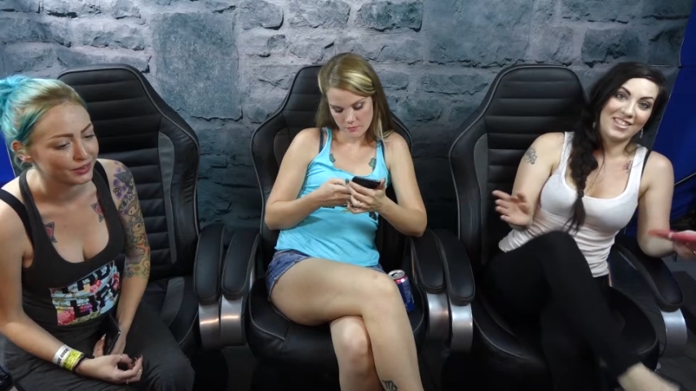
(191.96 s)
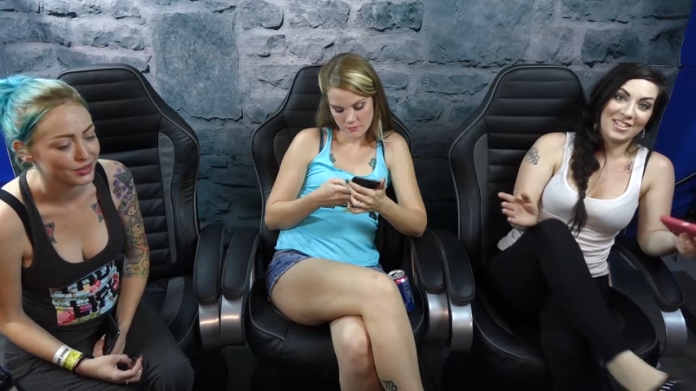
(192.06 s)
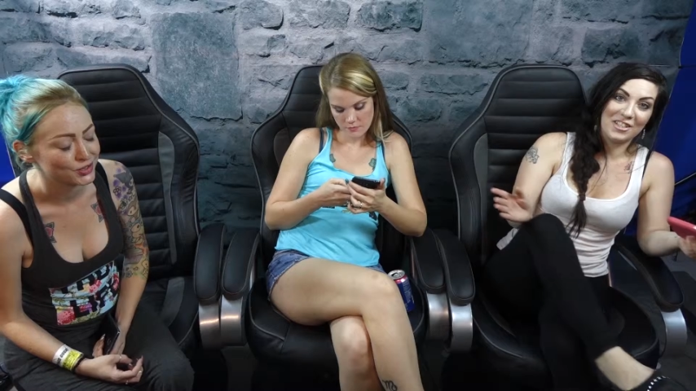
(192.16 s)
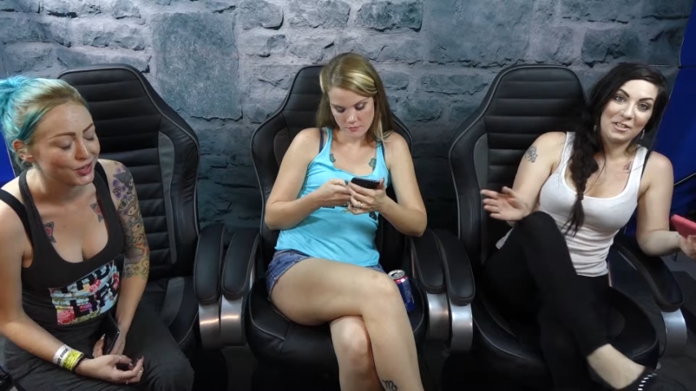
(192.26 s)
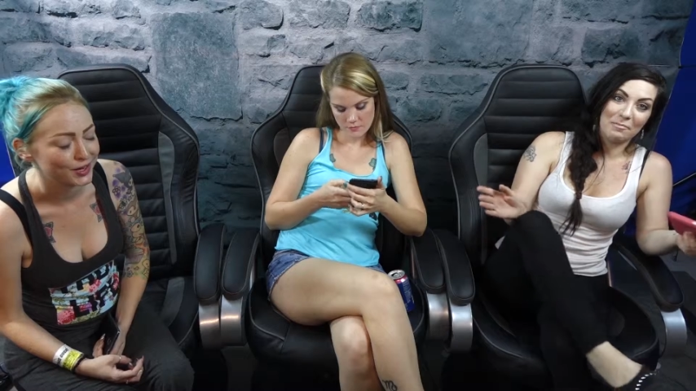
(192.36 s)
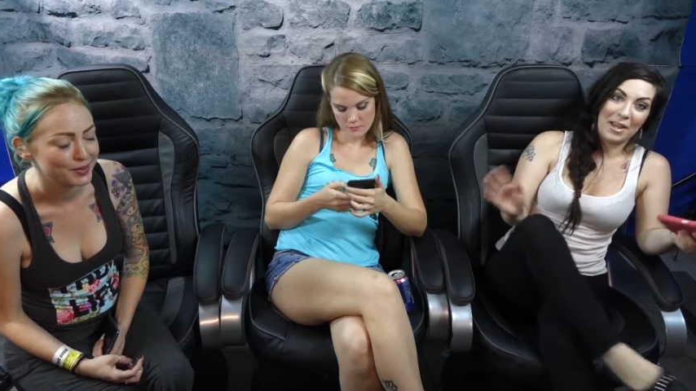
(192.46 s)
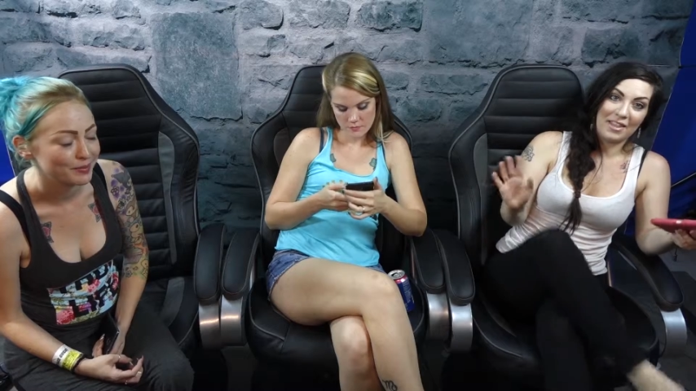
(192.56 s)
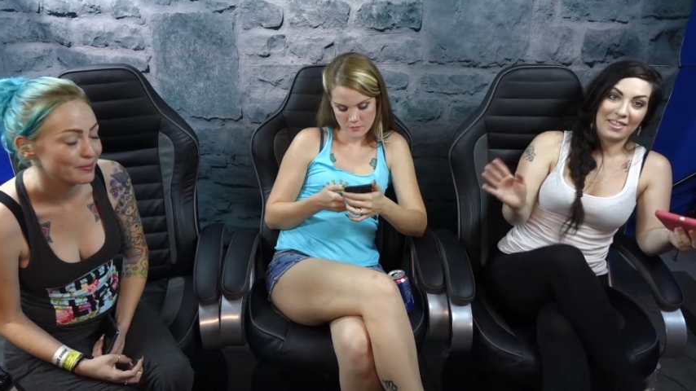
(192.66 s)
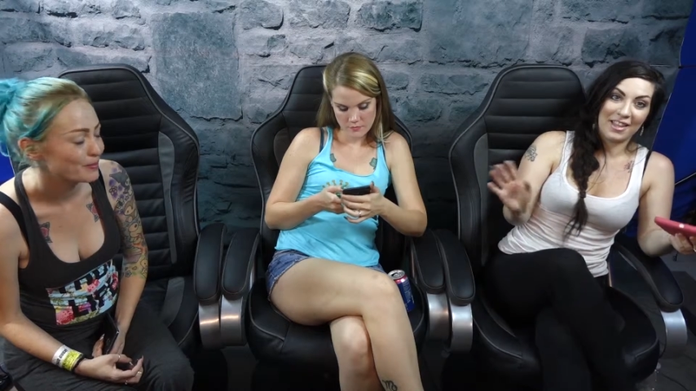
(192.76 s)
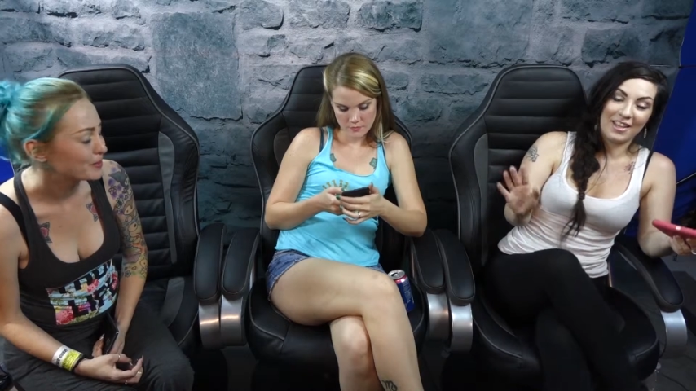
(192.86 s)
Speaker 1: is the Trump.
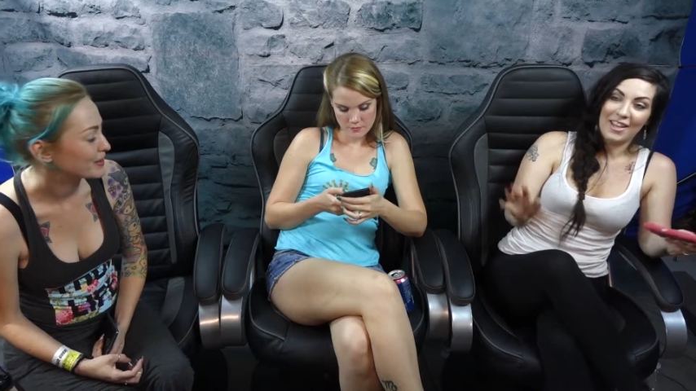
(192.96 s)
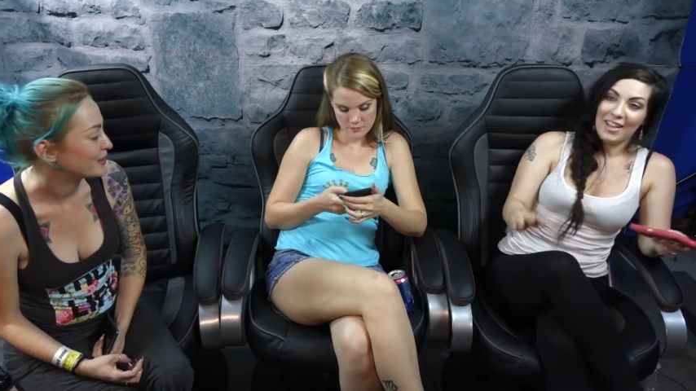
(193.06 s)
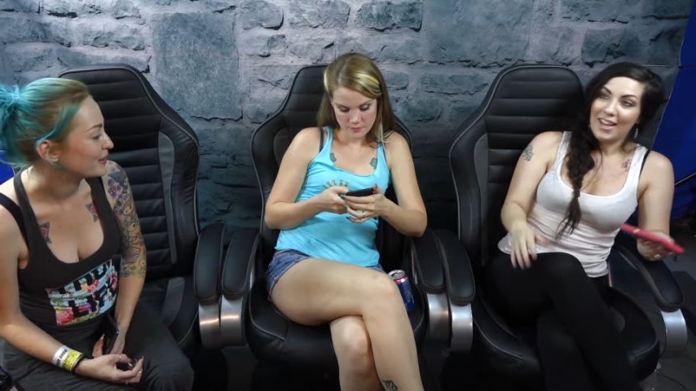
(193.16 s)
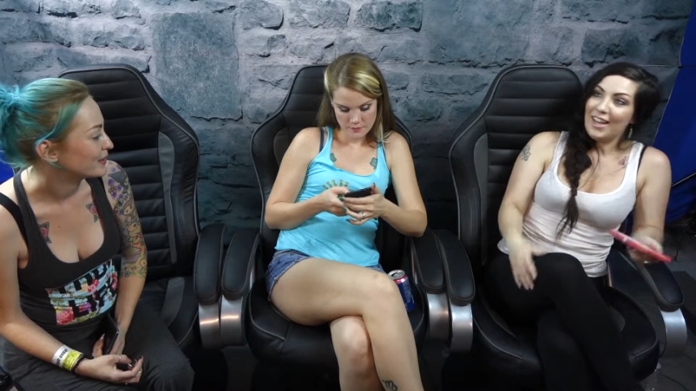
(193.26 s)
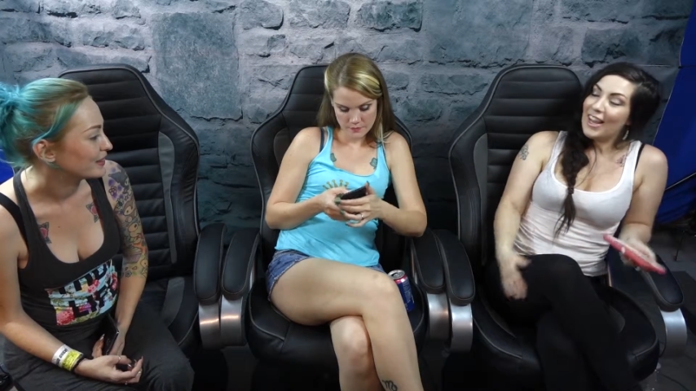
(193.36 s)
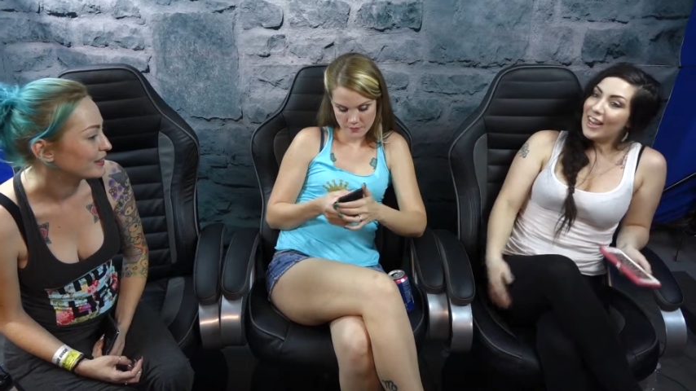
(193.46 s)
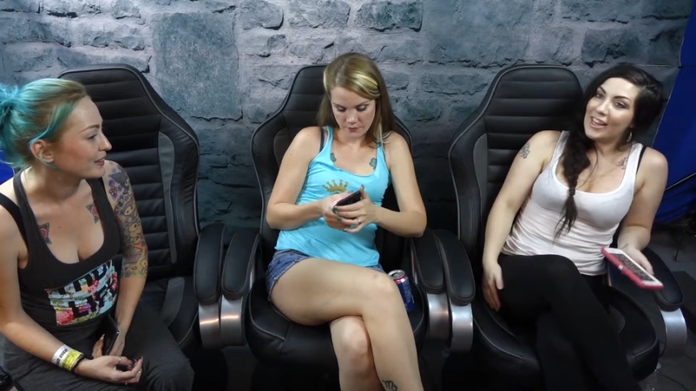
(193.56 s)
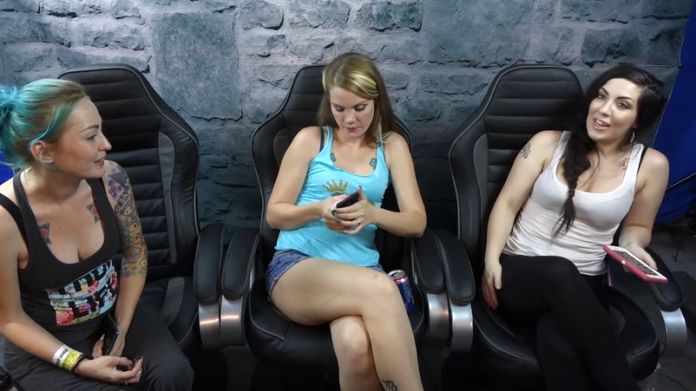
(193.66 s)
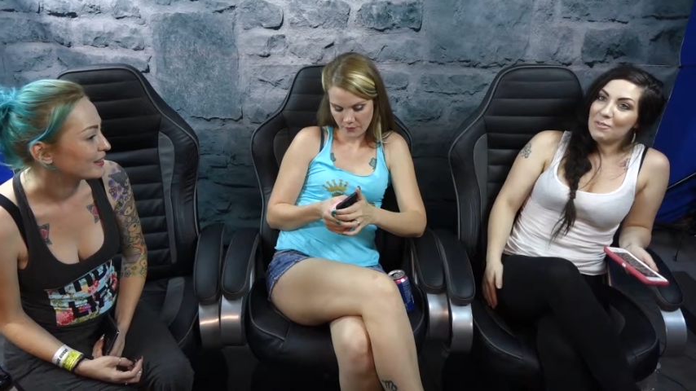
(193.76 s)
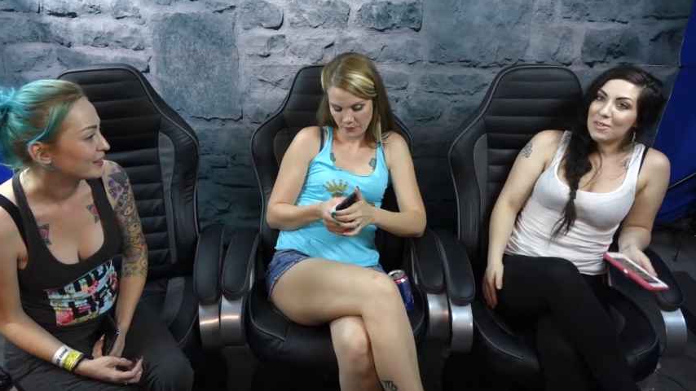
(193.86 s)
debate thing.
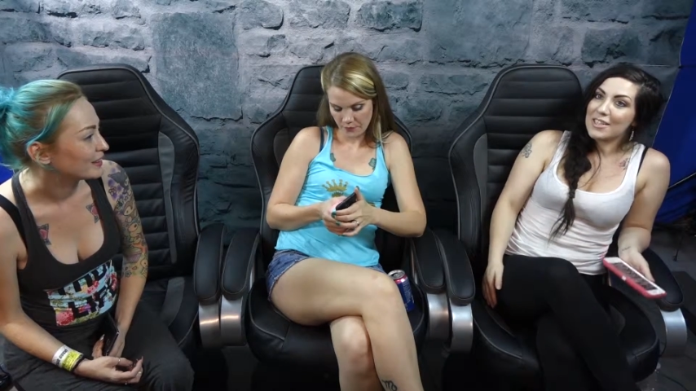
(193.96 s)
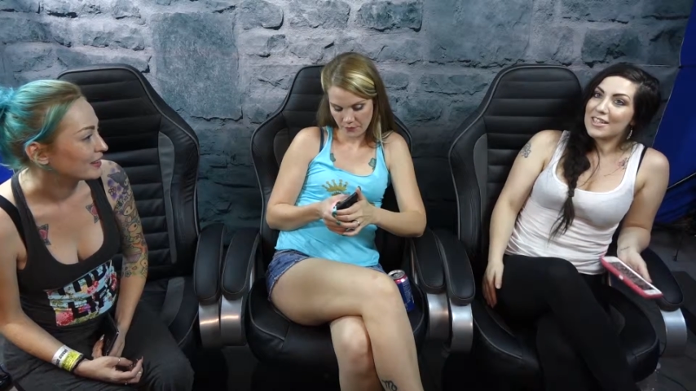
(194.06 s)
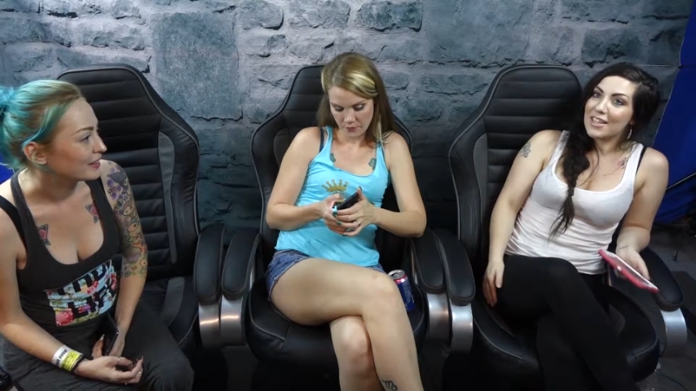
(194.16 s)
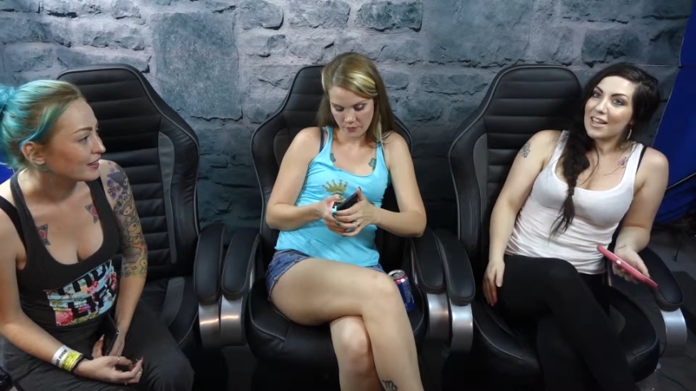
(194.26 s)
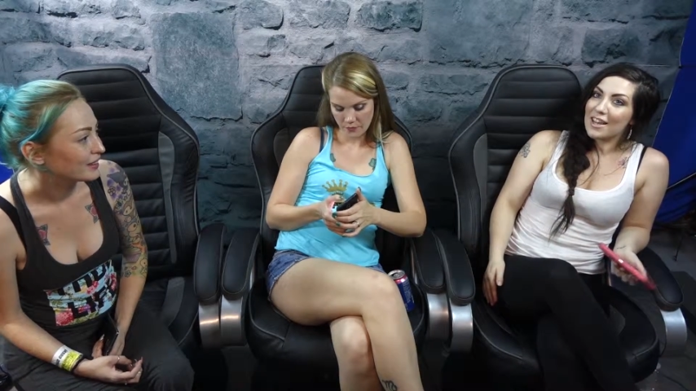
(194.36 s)
He was.